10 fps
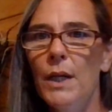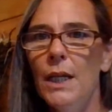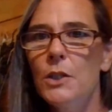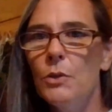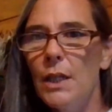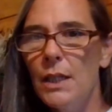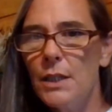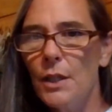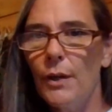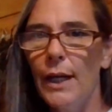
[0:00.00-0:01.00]
need to
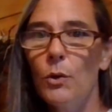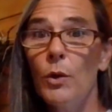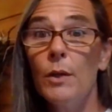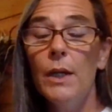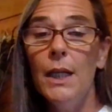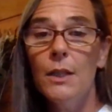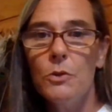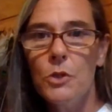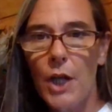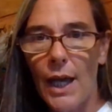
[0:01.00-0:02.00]
integrate or that we need to
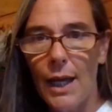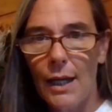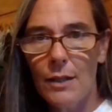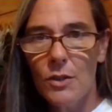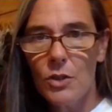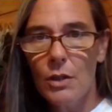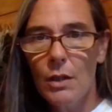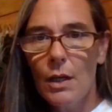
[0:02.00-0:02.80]
change.